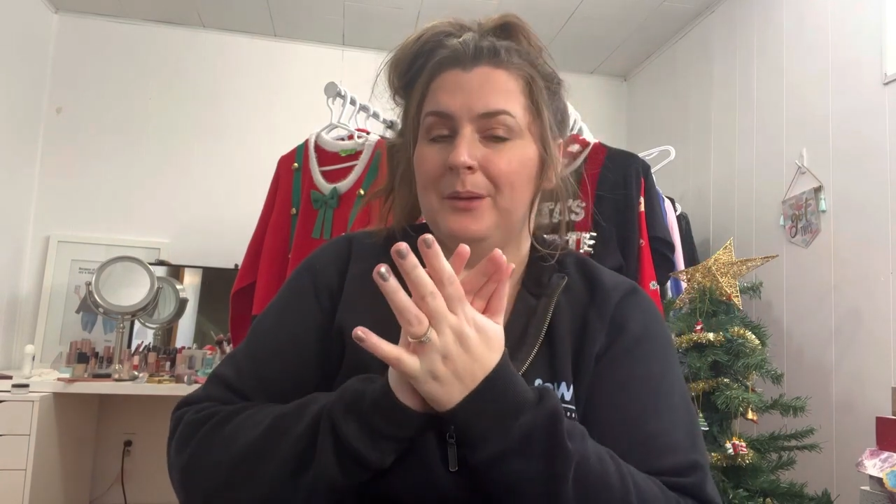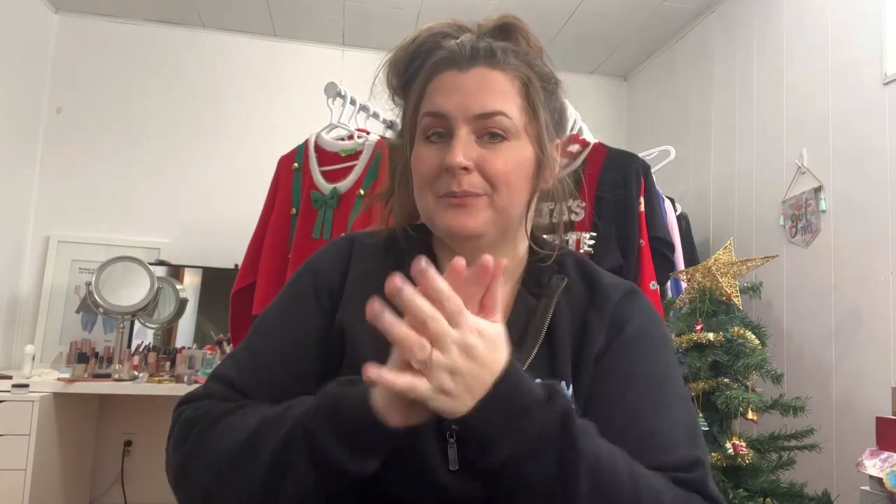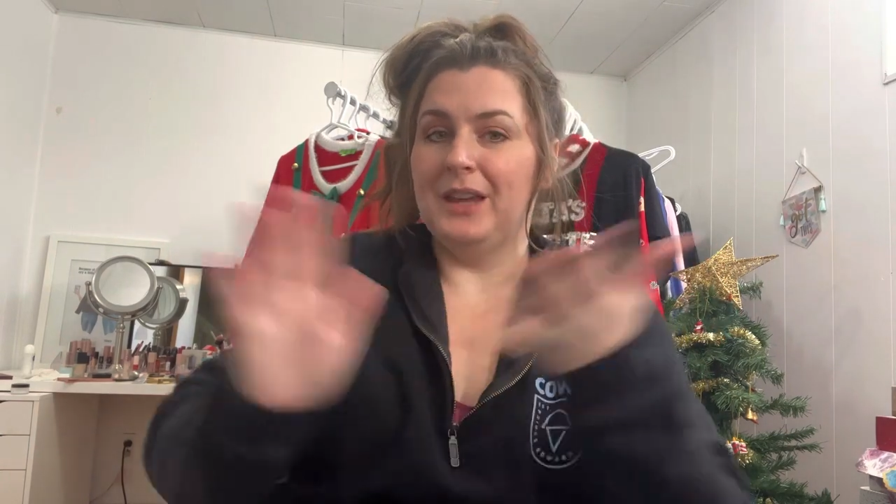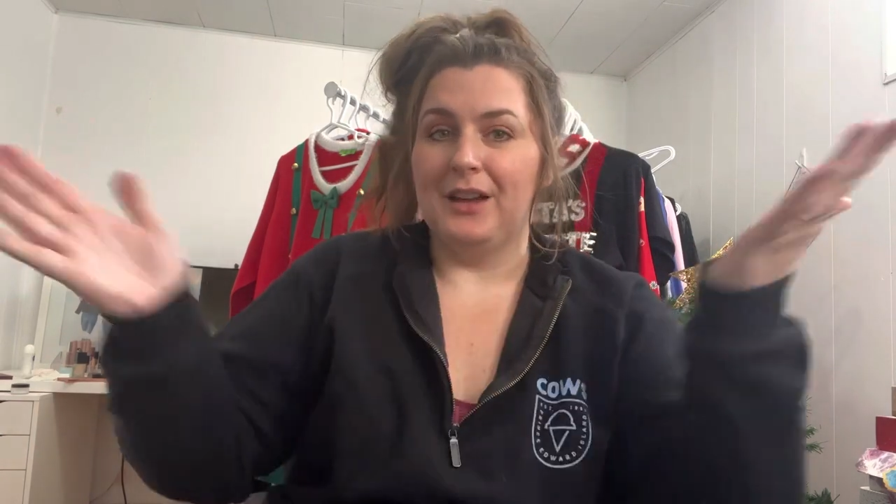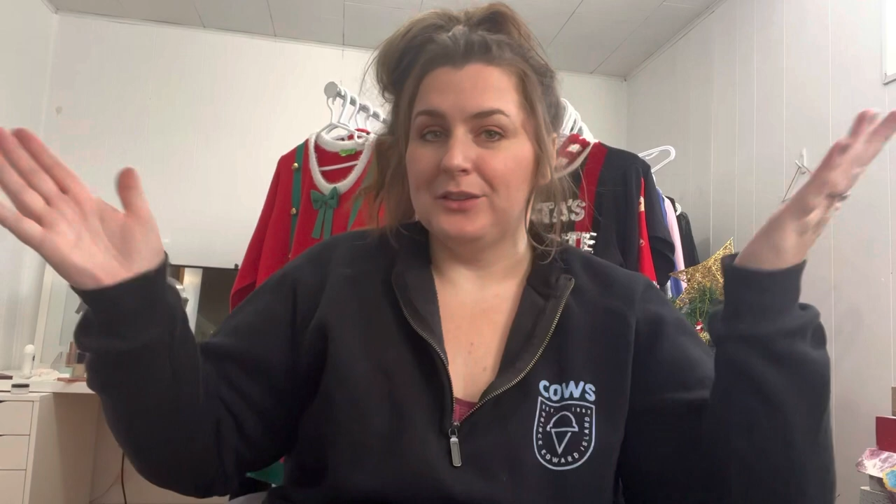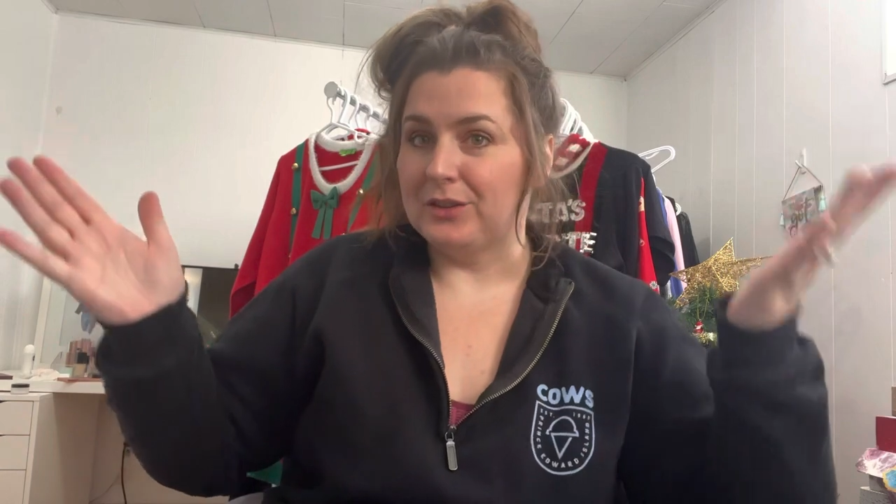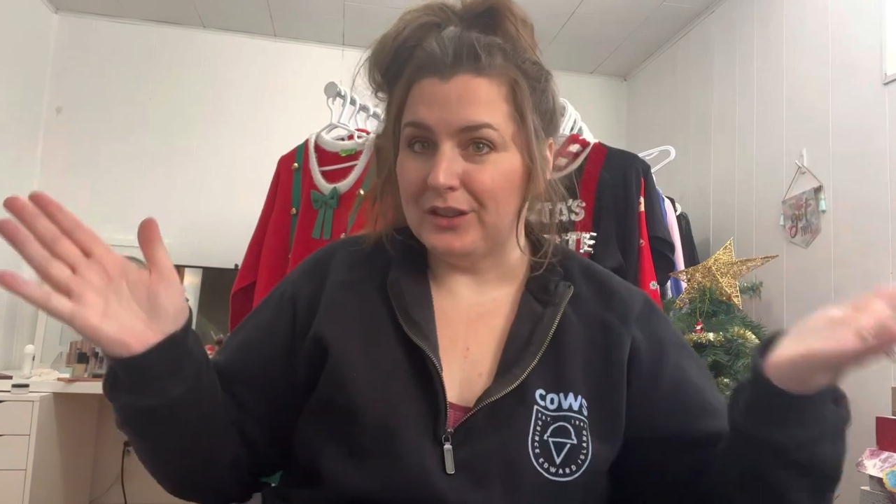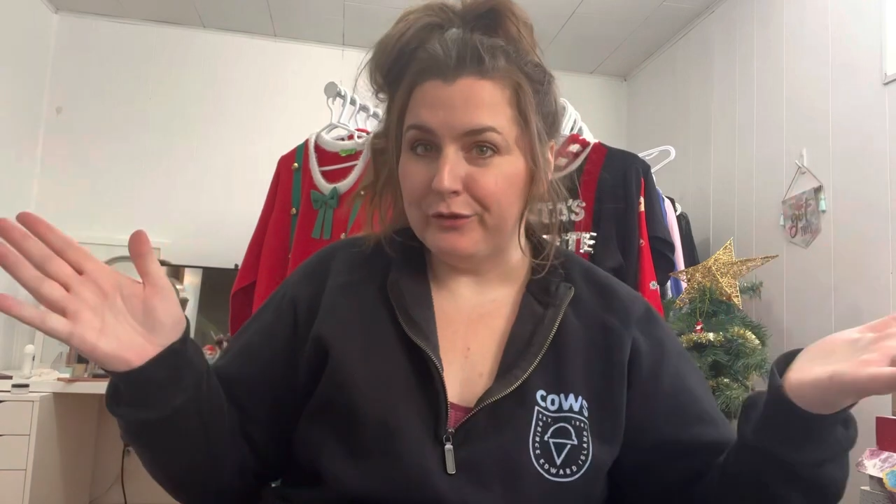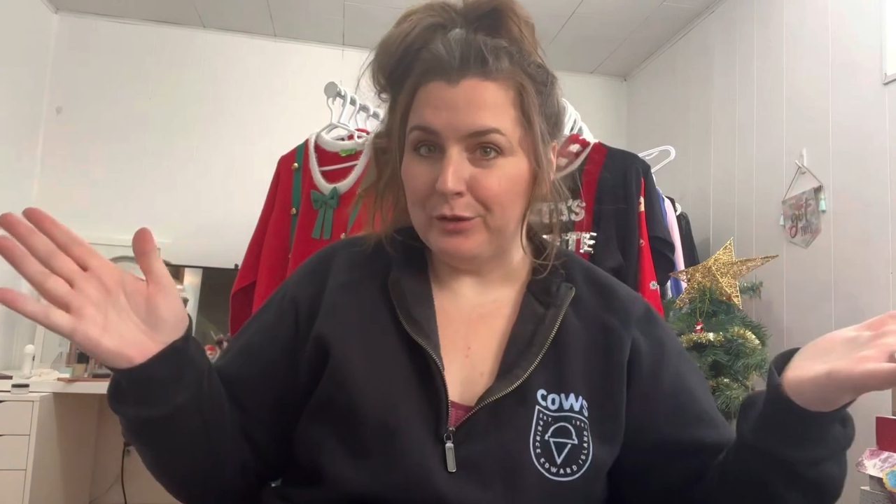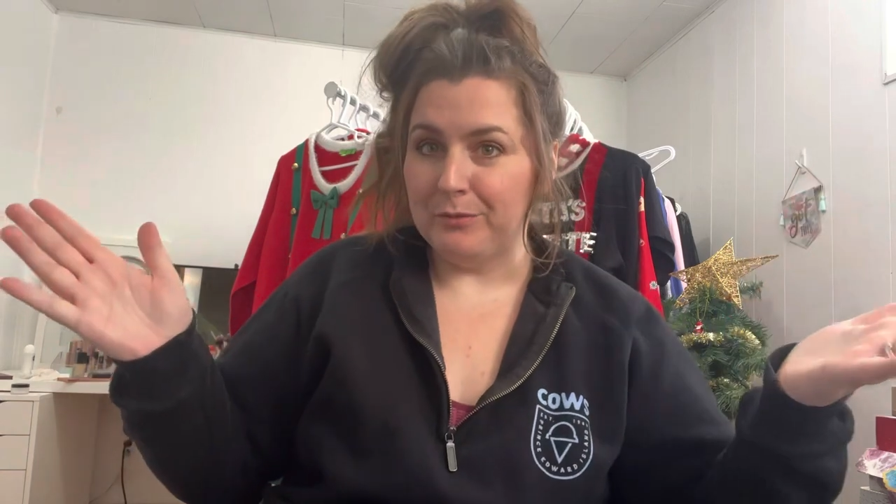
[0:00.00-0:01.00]
yeah, so
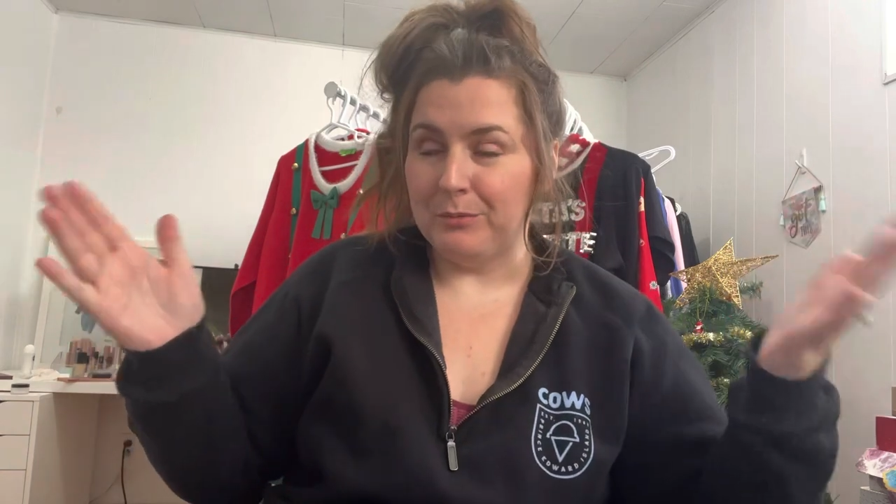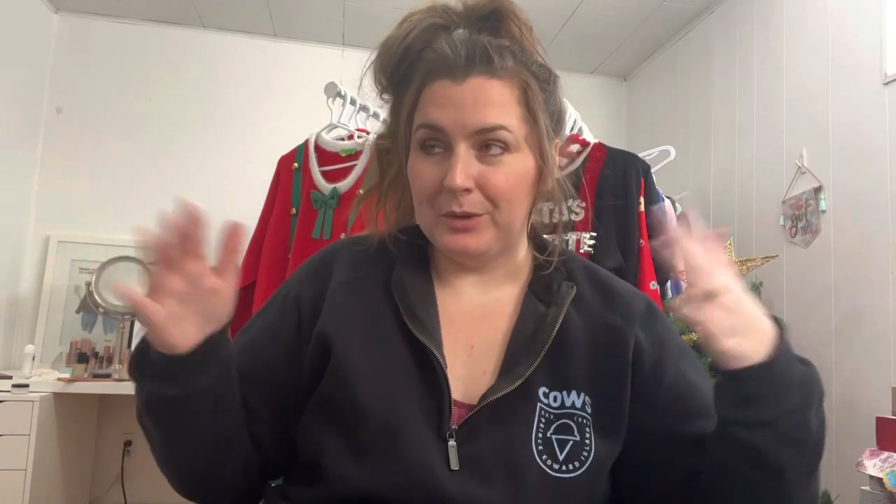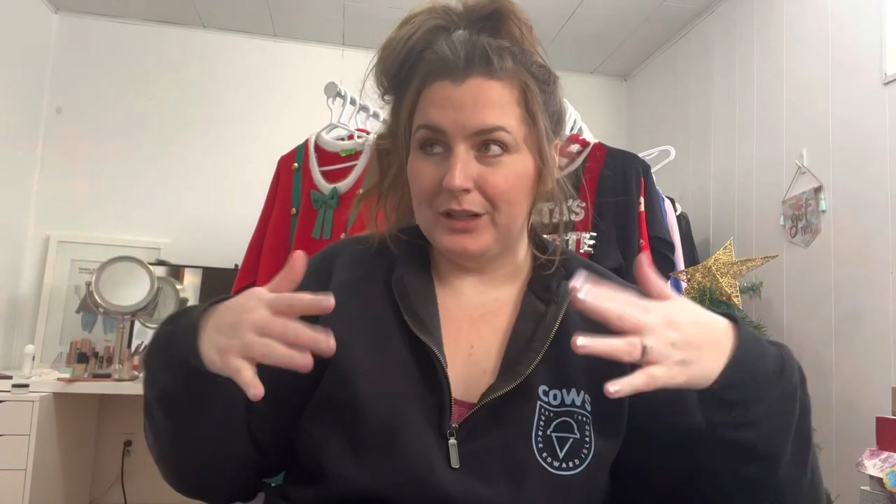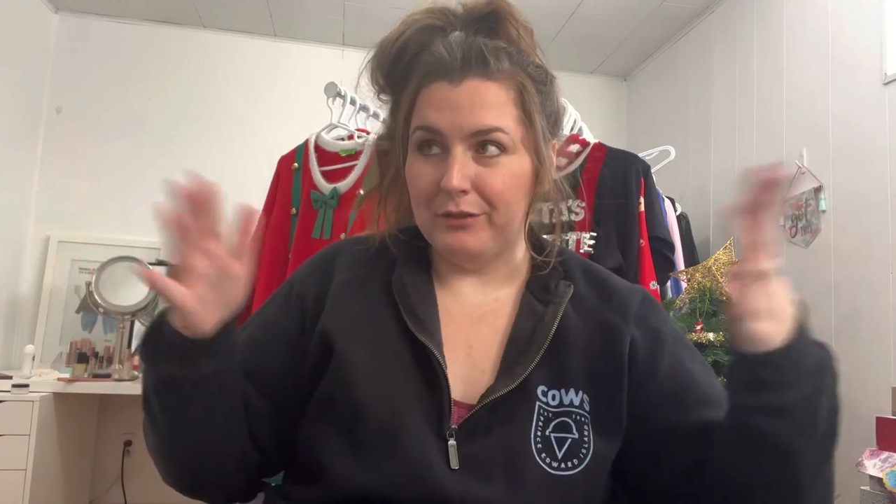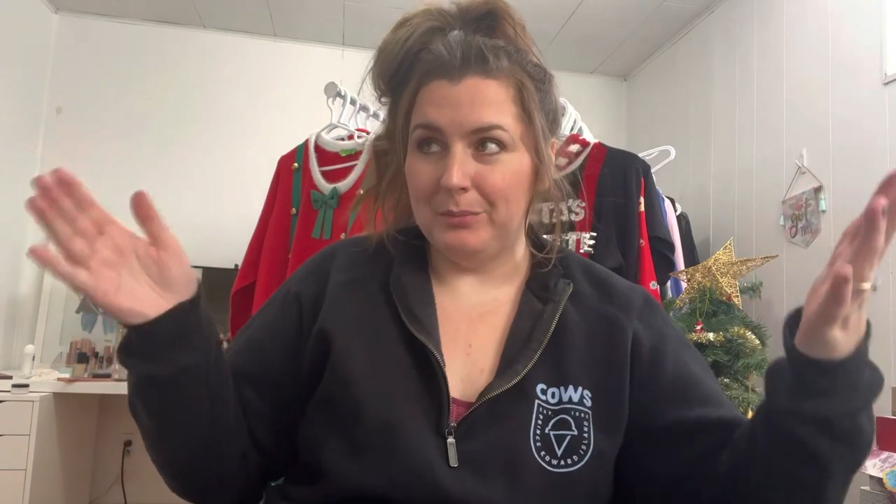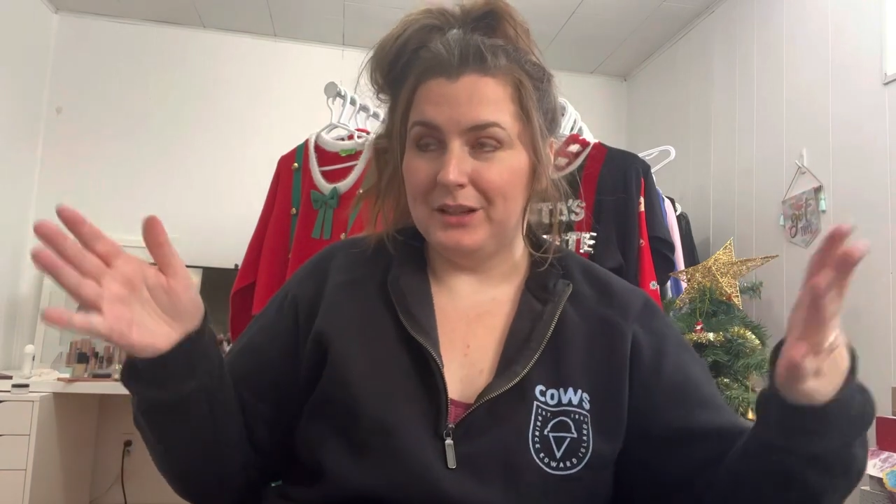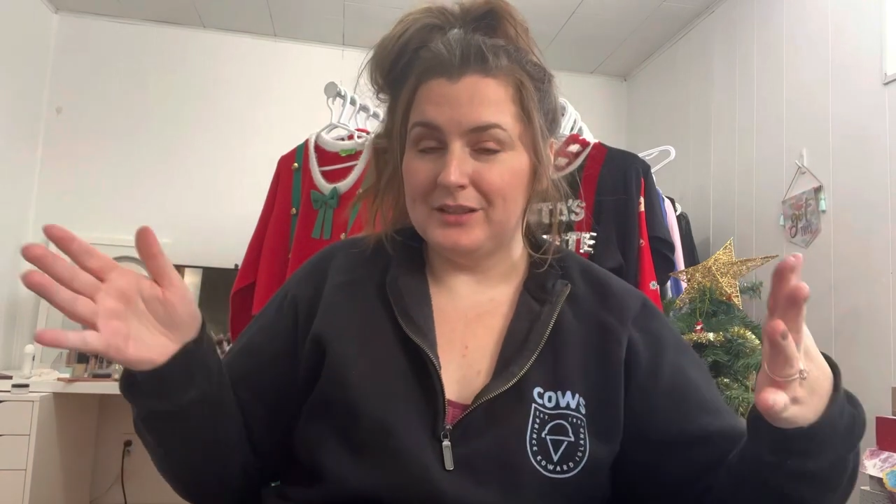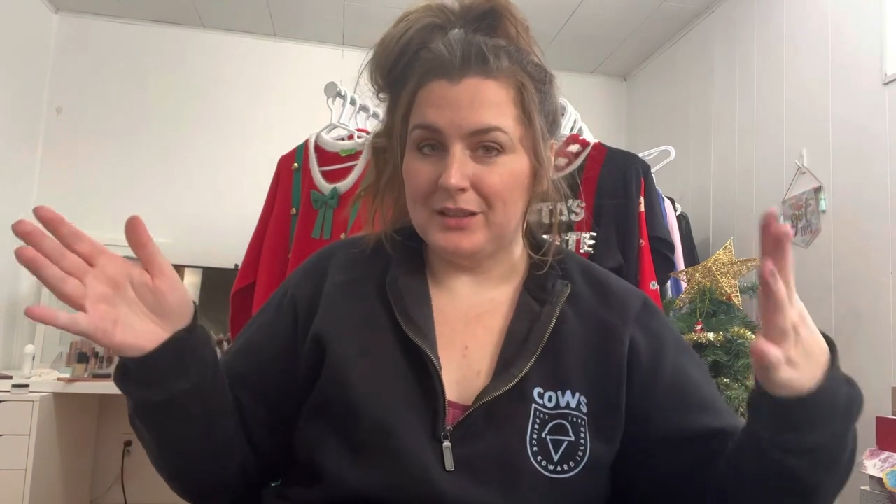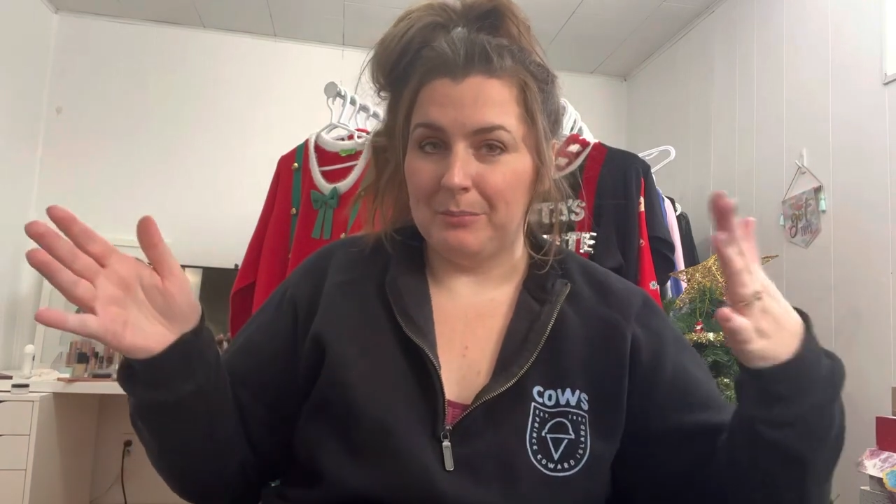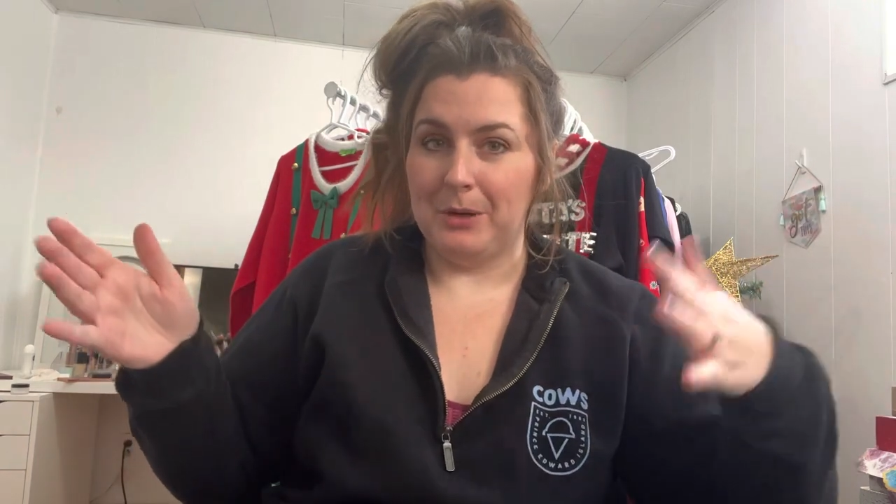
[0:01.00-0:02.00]
we're gonna have a big supper.